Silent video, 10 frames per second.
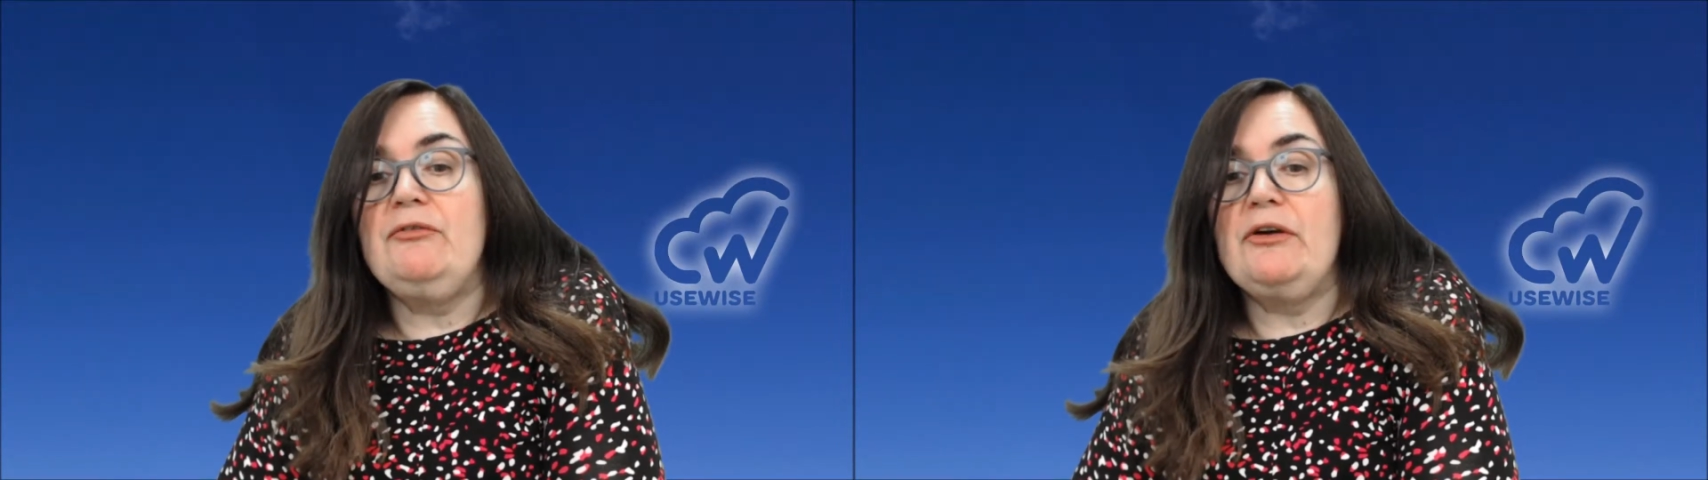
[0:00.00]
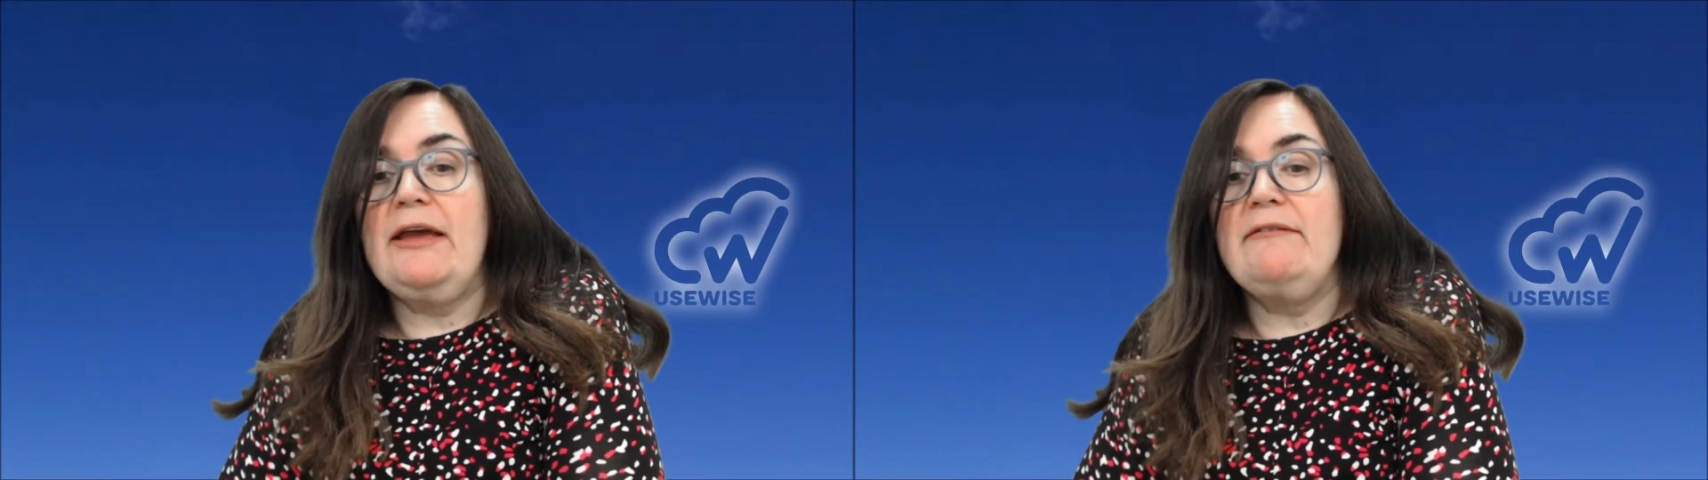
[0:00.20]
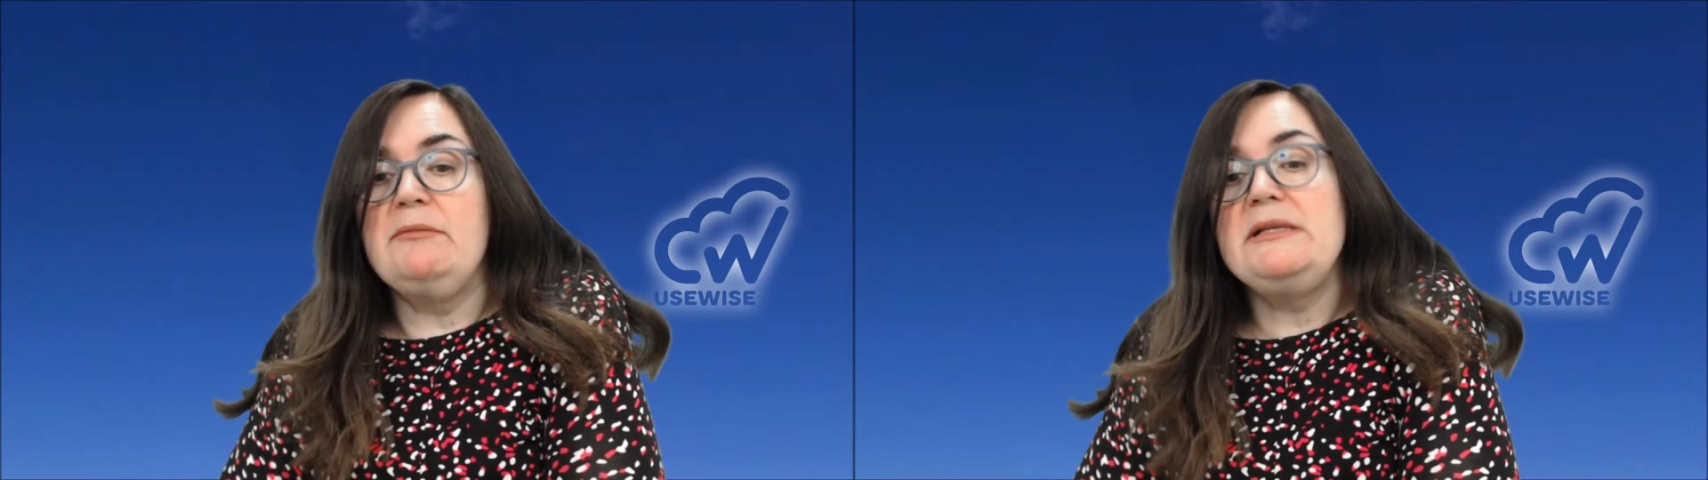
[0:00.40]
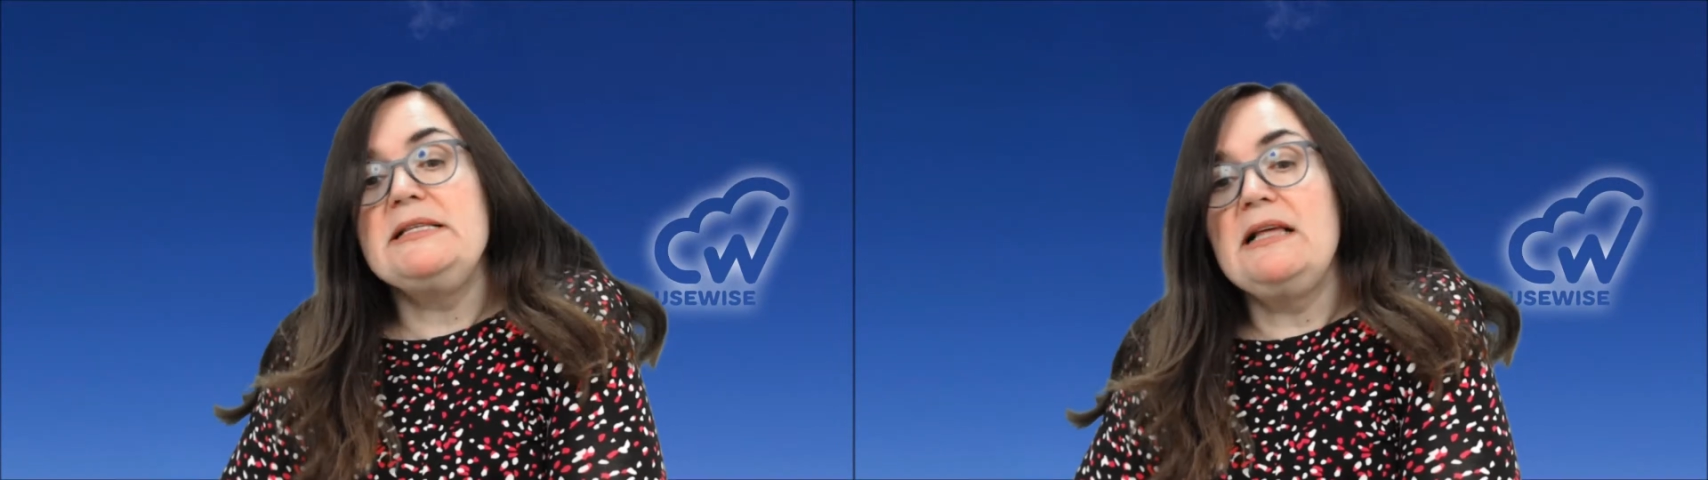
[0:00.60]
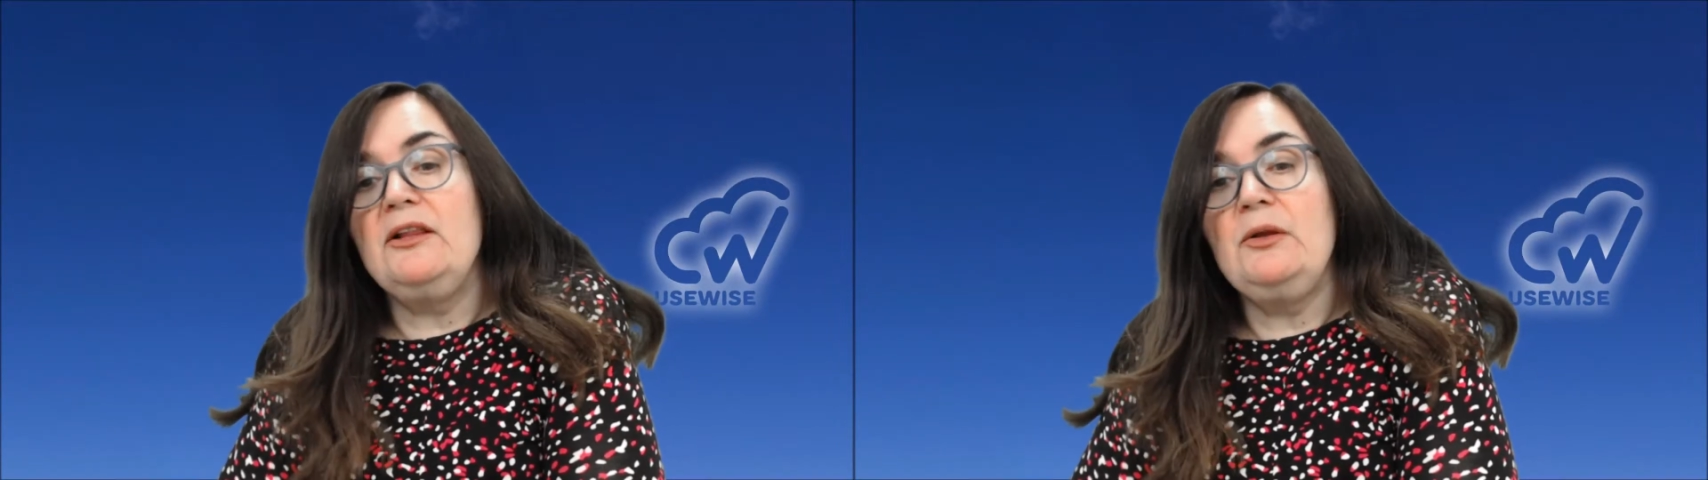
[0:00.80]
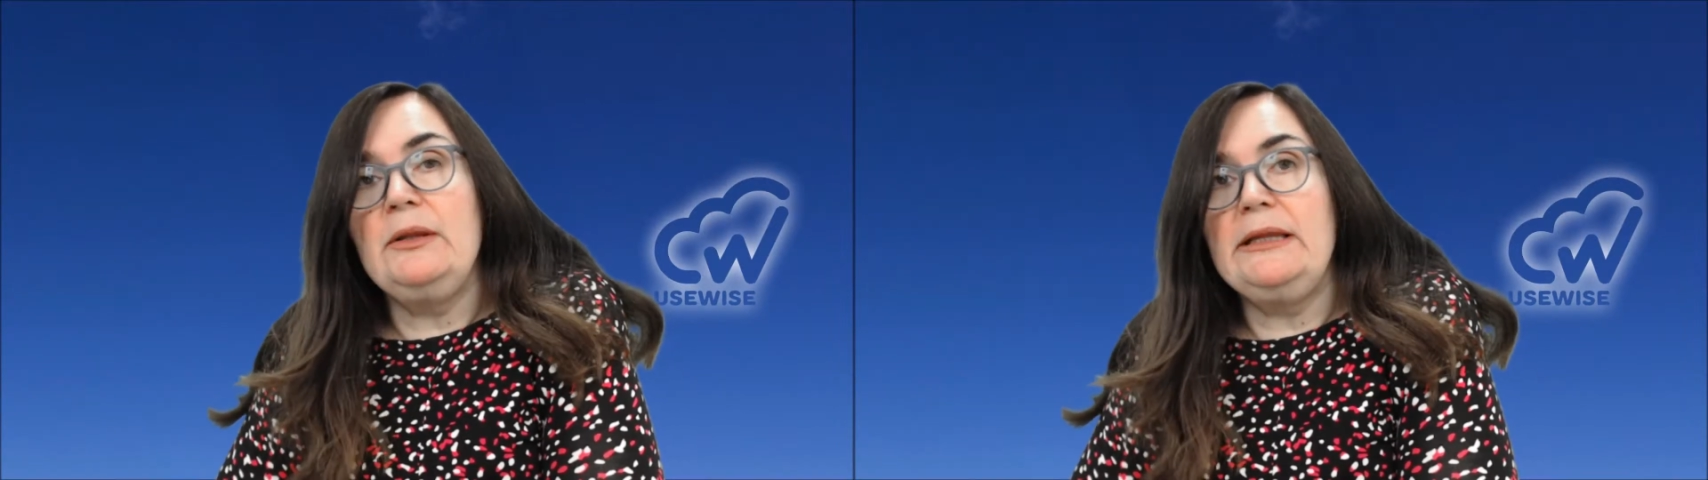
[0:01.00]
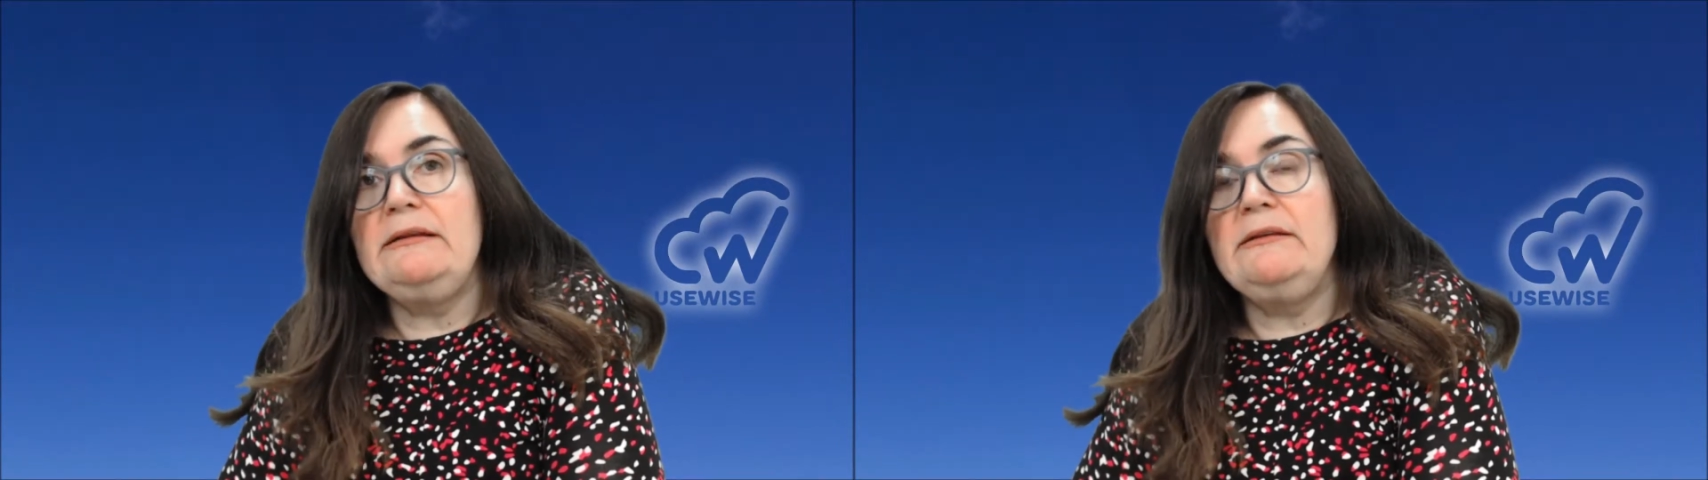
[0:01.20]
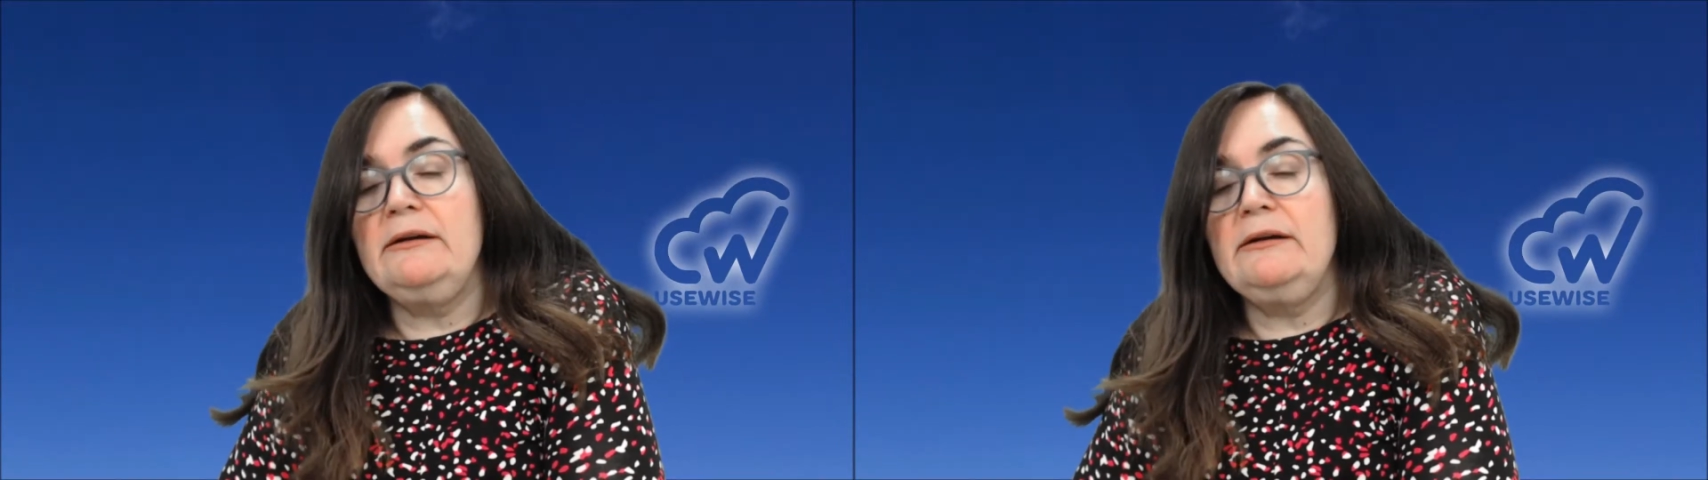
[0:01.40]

for having miscalculated